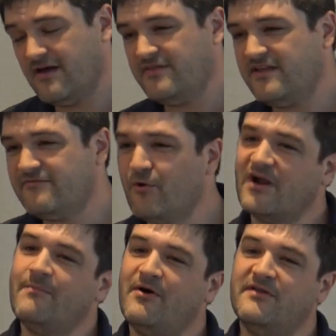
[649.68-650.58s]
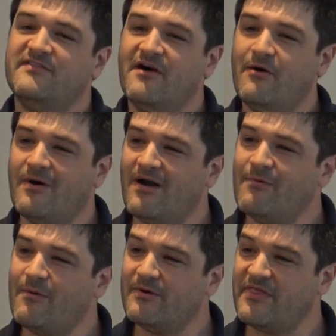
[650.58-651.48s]
these 4 components, though, are
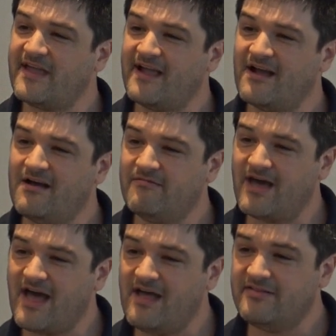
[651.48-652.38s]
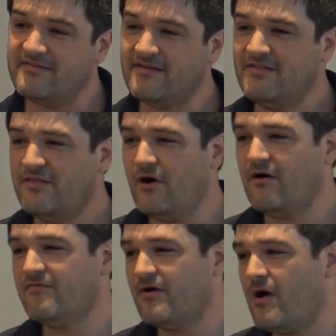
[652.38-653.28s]
what we're thinking of as the
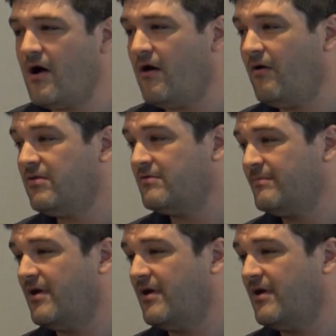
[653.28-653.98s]
overall